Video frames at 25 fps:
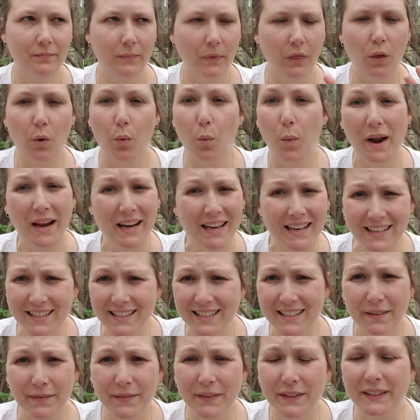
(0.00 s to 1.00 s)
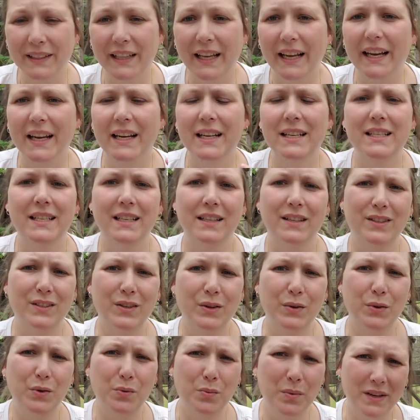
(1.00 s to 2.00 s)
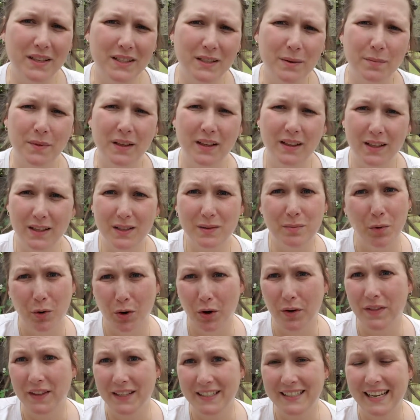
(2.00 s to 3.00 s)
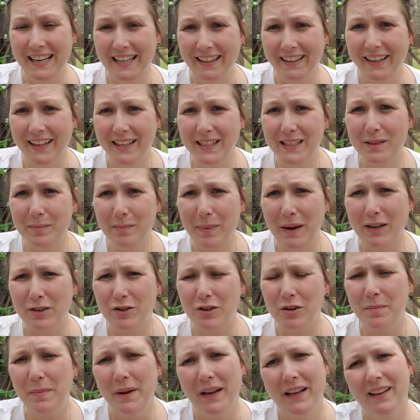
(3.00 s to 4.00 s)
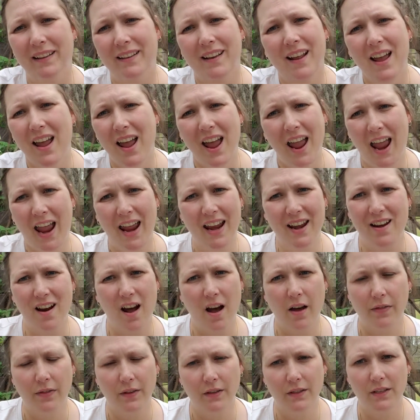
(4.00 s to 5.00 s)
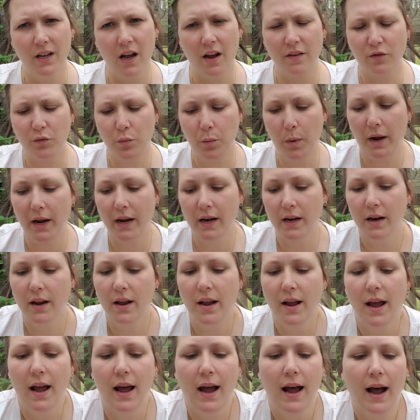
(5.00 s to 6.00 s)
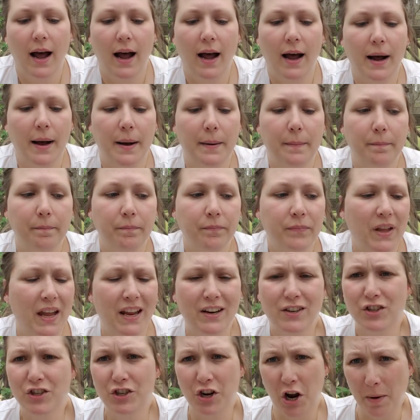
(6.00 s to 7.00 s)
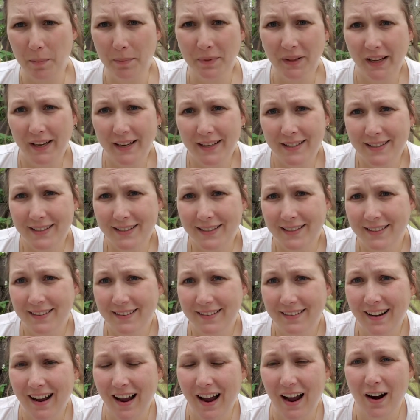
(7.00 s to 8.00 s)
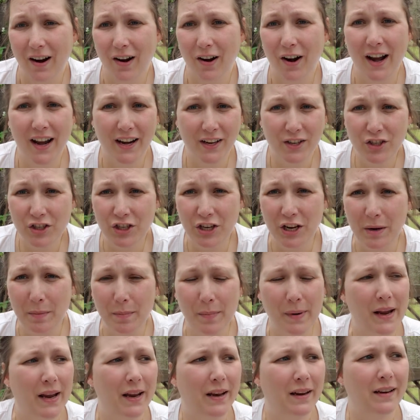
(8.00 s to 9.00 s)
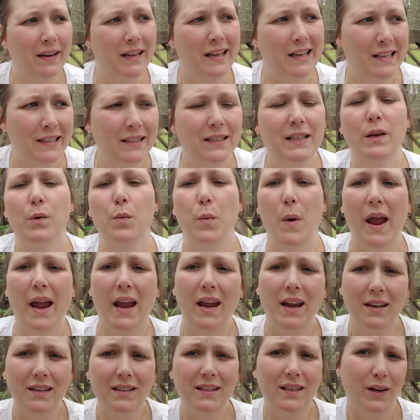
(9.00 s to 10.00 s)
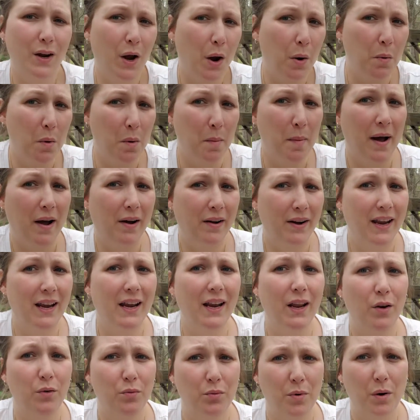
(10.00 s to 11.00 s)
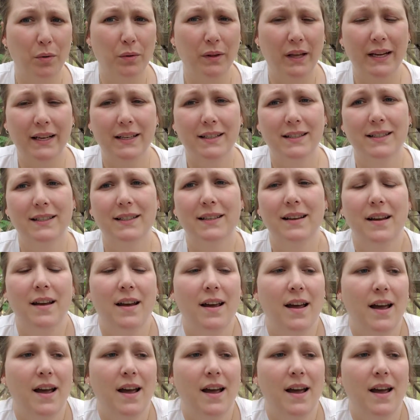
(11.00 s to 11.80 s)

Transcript: whiteness of the light. And so you want something that's more on the daylight spectrum and not the soft white. And shop lights are a cheap and easy way to go about getting grow lights.